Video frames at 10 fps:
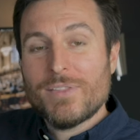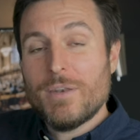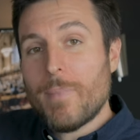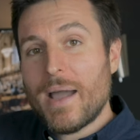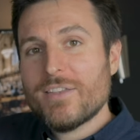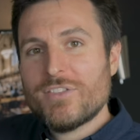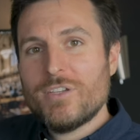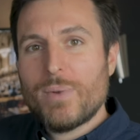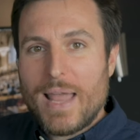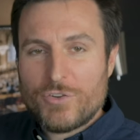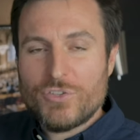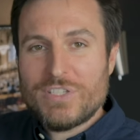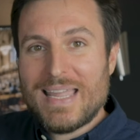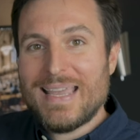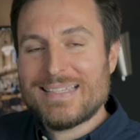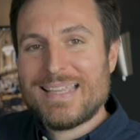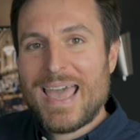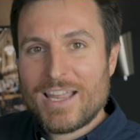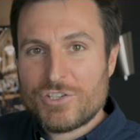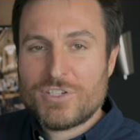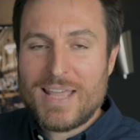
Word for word: then myosin would actually stay attached